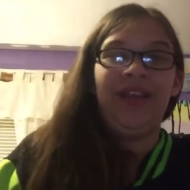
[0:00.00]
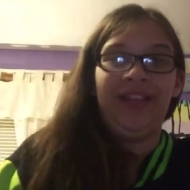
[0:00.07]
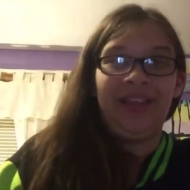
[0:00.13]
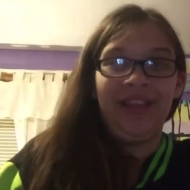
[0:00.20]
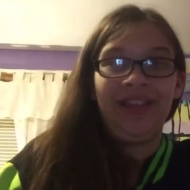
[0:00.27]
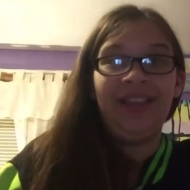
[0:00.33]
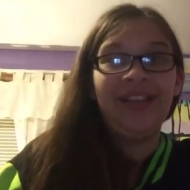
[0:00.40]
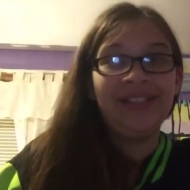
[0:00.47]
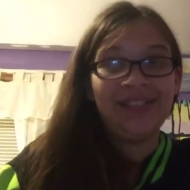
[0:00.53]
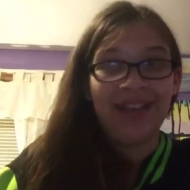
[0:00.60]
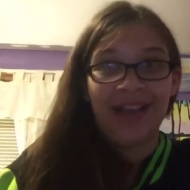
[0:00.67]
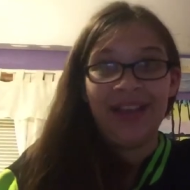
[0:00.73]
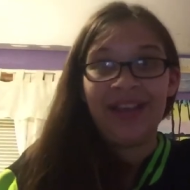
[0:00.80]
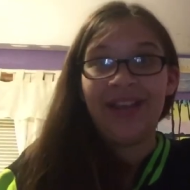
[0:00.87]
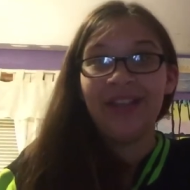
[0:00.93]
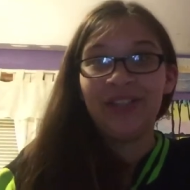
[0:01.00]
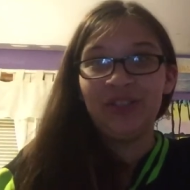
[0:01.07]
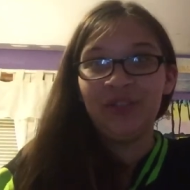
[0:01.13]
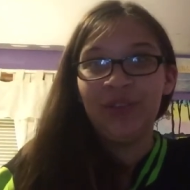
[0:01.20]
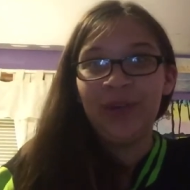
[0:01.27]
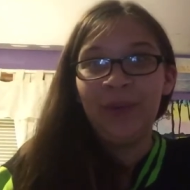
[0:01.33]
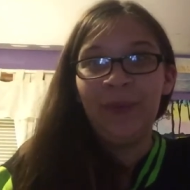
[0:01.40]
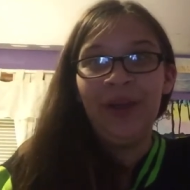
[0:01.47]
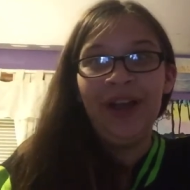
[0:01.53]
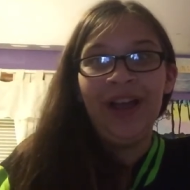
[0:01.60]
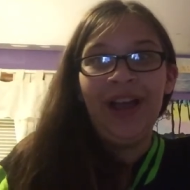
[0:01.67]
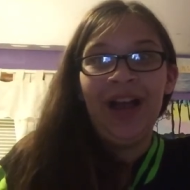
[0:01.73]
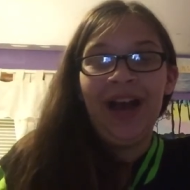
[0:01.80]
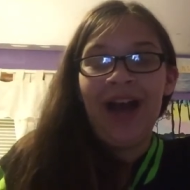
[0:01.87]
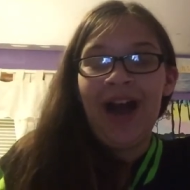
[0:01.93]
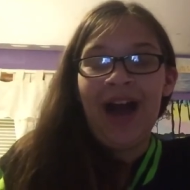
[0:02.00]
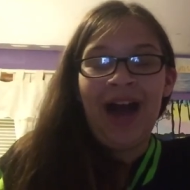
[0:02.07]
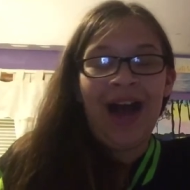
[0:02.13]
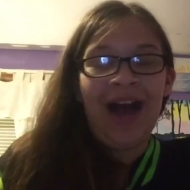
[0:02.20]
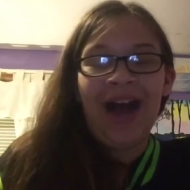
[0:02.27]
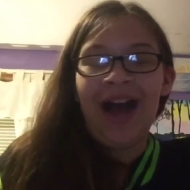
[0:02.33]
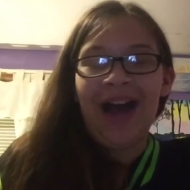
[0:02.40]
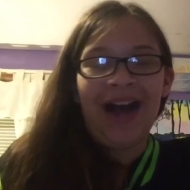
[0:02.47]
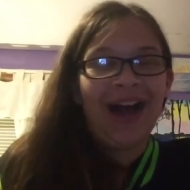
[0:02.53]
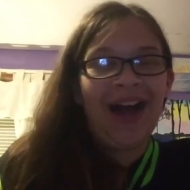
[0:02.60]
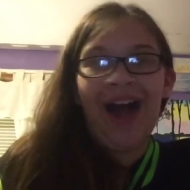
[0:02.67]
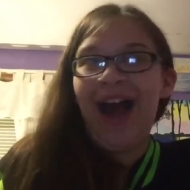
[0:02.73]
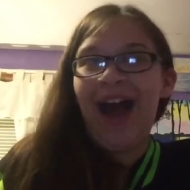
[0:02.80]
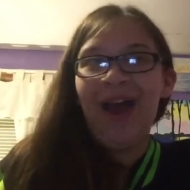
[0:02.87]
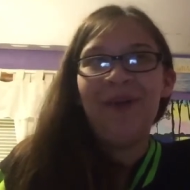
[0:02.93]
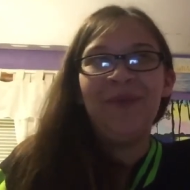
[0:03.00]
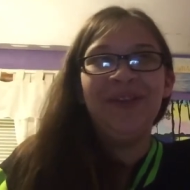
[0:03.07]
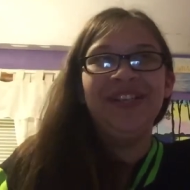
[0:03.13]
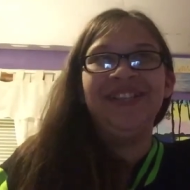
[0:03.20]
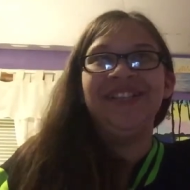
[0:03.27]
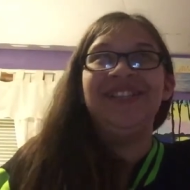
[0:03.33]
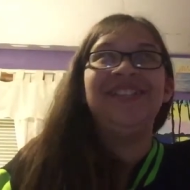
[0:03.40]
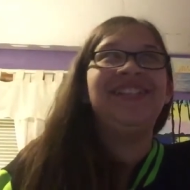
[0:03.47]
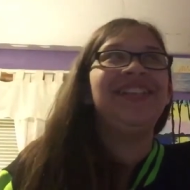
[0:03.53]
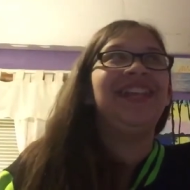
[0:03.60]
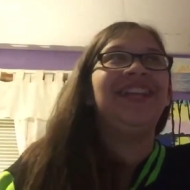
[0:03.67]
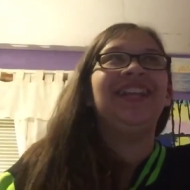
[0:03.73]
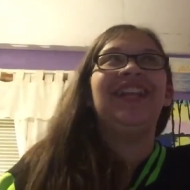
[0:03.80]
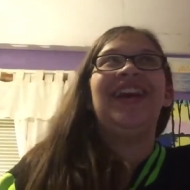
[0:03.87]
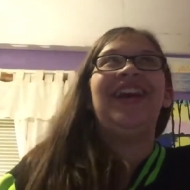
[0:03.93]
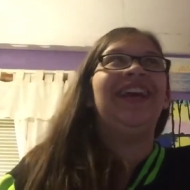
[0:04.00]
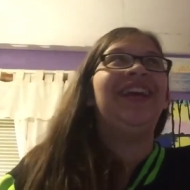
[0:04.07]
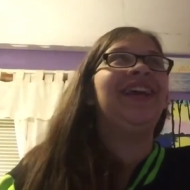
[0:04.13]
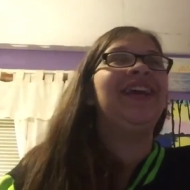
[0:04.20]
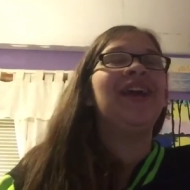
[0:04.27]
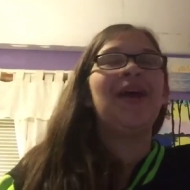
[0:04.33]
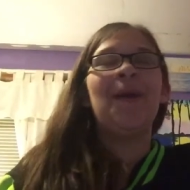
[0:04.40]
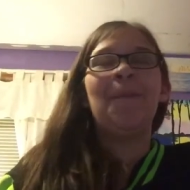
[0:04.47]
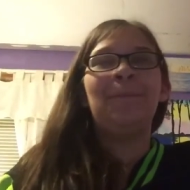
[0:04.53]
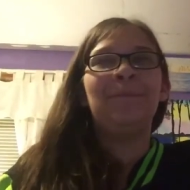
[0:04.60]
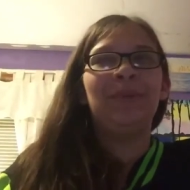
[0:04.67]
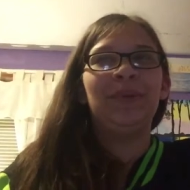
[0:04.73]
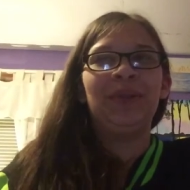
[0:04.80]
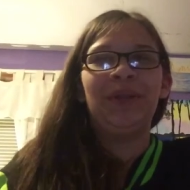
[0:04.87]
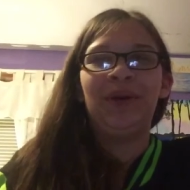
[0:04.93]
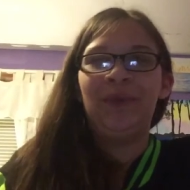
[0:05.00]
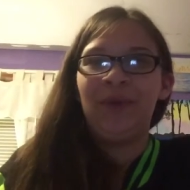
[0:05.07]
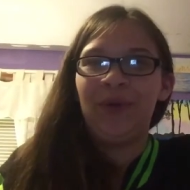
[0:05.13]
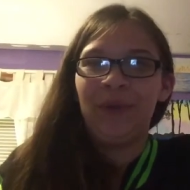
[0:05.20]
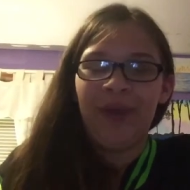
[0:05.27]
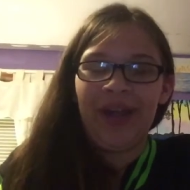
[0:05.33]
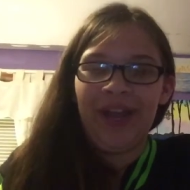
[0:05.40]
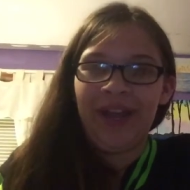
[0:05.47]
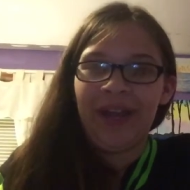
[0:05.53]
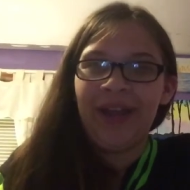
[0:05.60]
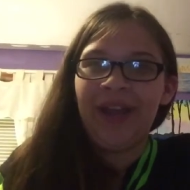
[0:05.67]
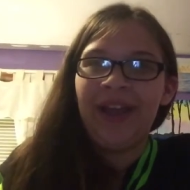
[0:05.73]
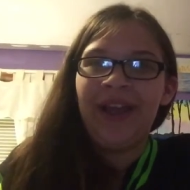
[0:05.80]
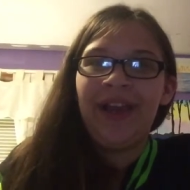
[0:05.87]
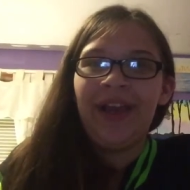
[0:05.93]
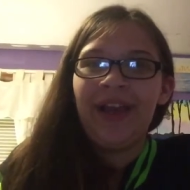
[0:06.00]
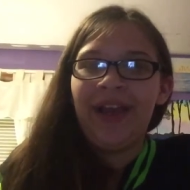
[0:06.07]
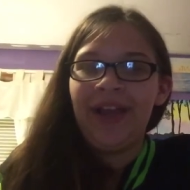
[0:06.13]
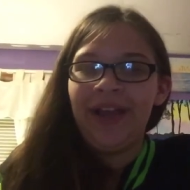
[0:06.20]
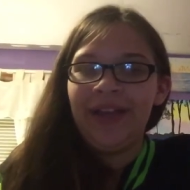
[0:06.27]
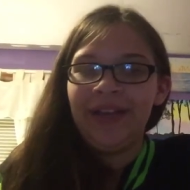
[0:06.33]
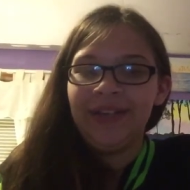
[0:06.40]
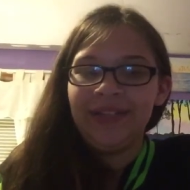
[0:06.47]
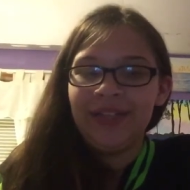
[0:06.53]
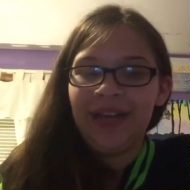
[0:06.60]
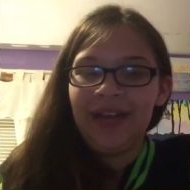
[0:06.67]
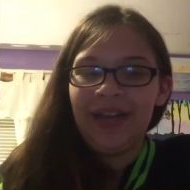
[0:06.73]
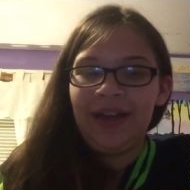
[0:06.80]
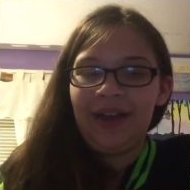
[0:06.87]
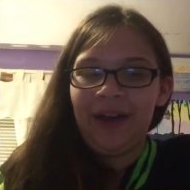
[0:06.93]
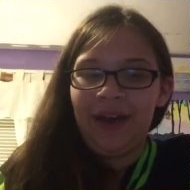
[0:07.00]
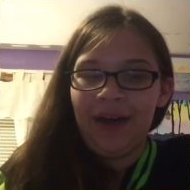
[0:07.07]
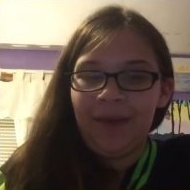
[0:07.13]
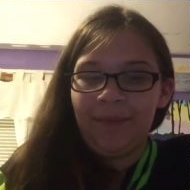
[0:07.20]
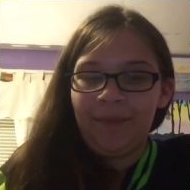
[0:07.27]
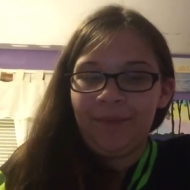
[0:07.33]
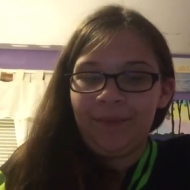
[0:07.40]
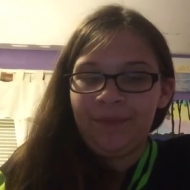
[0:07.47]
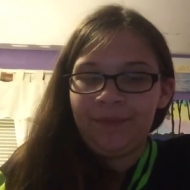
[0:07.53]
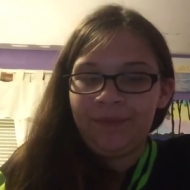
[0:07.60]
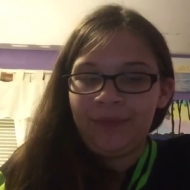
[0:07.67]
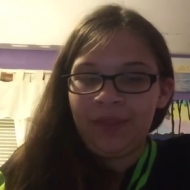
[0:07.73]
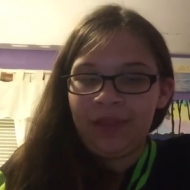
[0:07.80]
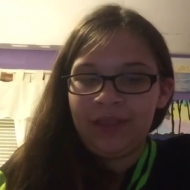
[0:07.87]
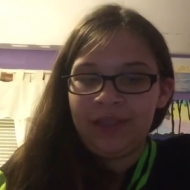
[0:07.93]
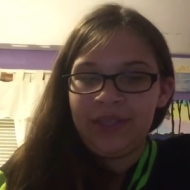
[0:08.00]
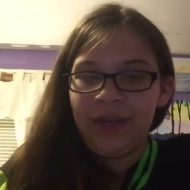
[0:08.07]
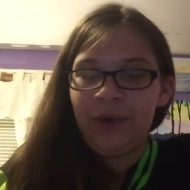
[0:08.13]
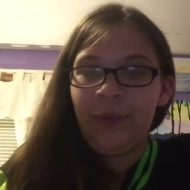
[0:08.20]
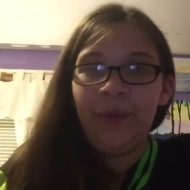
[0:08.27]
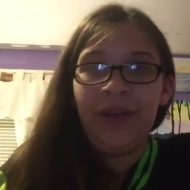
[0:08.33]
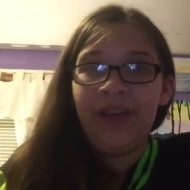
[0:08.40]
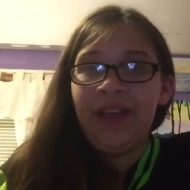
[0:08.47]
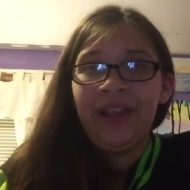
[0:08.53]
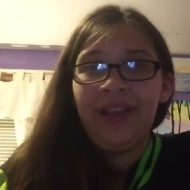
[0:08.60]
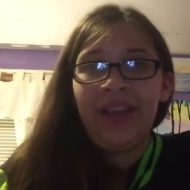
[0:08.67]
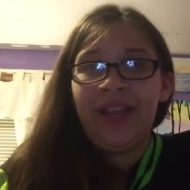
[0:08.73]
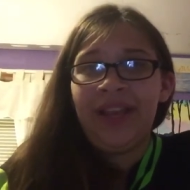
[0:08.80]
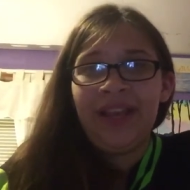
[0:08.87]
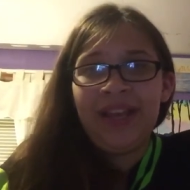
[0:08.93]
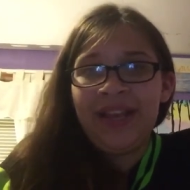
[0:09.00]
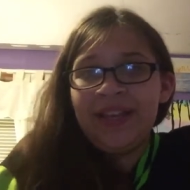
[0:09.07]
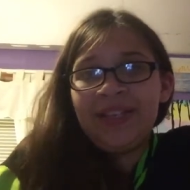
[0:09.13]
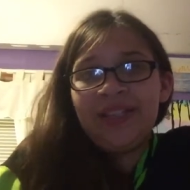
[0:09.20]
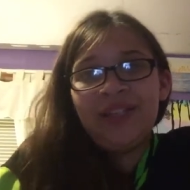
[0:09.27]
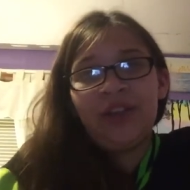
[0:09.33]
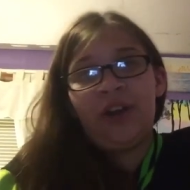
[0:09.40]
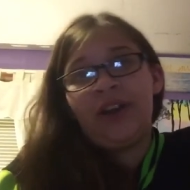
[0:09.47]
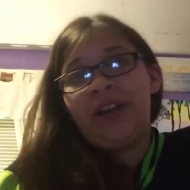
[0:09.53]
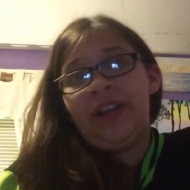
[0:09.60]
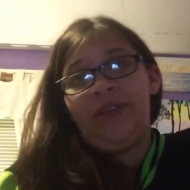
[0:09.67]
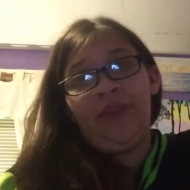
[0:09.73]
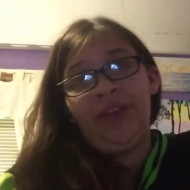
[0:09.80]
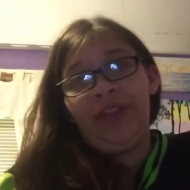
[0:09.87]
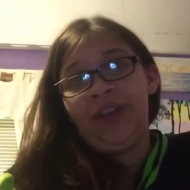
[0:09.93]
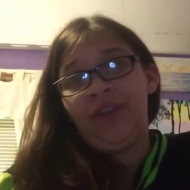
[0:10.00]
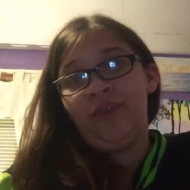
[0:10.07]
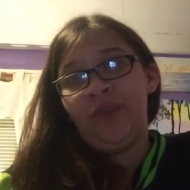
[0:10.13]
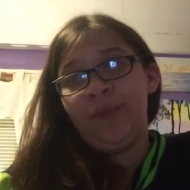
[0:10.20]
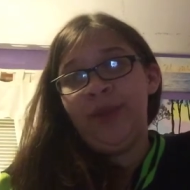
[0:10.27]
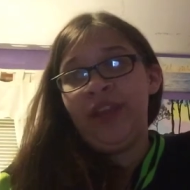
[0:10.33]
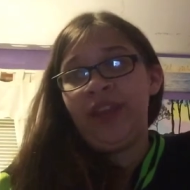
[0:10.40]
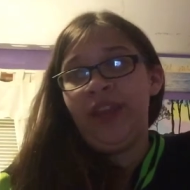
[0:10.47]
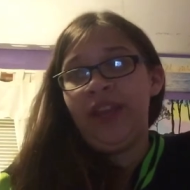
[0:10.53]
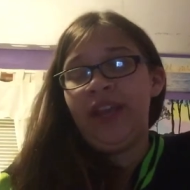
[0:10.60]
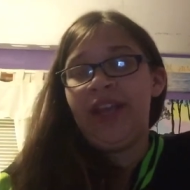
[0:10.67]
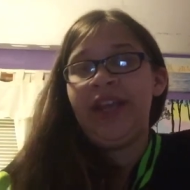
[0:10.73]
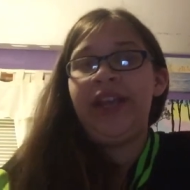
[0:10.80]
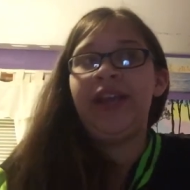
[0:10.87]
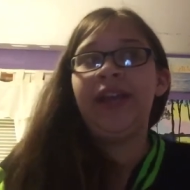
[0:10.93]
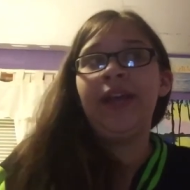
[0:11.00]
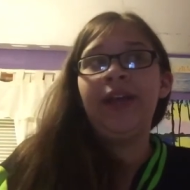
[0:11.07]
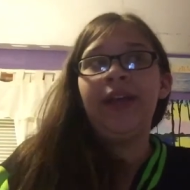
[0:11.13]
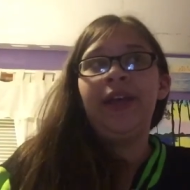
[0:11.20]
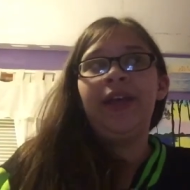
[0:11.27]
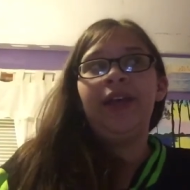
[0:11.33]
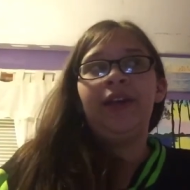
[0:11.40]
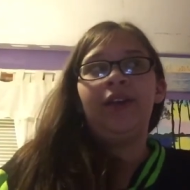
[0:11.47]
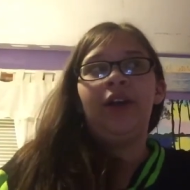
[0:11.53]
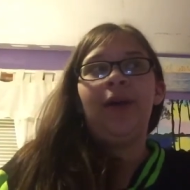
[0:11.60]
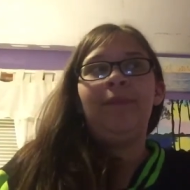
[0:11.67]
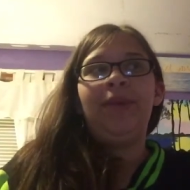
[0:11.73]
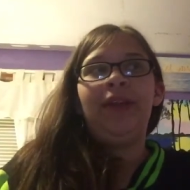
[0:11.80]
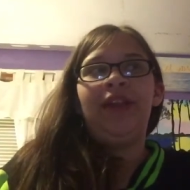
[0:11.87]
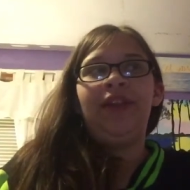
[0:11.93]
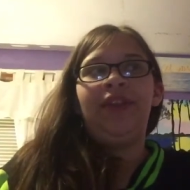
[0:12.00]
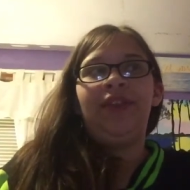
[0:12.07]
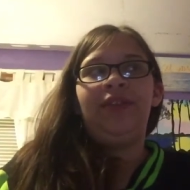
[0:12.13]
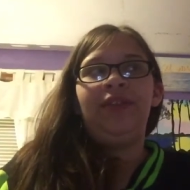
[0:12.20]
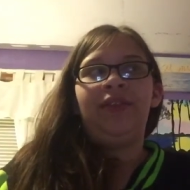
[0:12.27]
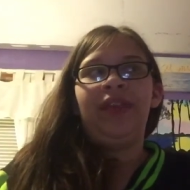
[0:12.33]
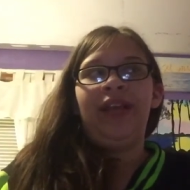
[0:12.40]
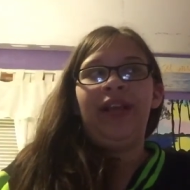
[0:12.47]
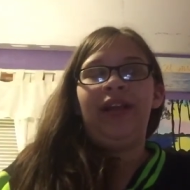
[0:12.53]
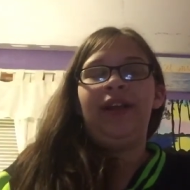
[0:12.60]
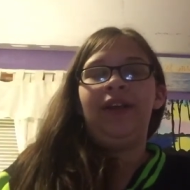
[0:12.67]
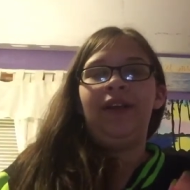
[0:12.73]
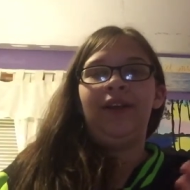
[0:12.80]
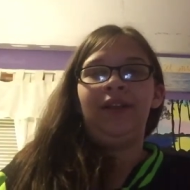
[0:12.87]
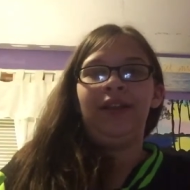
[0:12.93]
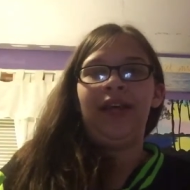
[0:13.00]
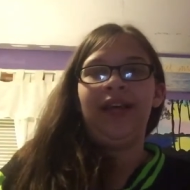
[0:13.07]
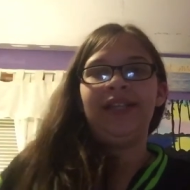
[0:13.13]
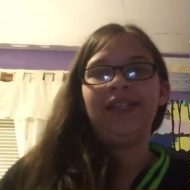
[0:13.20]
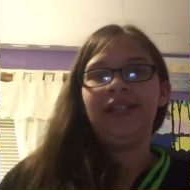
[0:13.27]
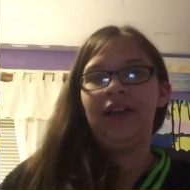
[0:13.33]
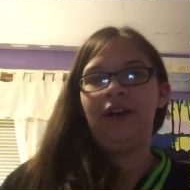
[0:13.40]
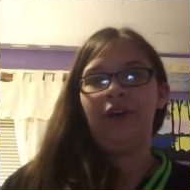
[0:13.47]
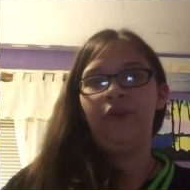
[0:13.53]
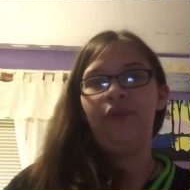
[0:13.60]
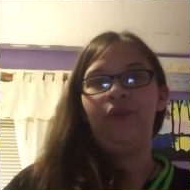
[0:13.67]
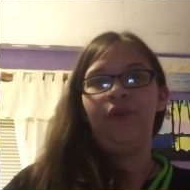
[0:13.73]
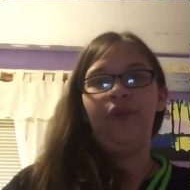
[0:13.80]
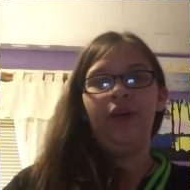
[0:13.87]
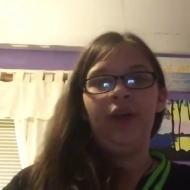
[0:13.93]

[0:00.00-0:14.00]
like the things that he drew, I was like blown away. And so like he started everything for me. Like he got me to think less of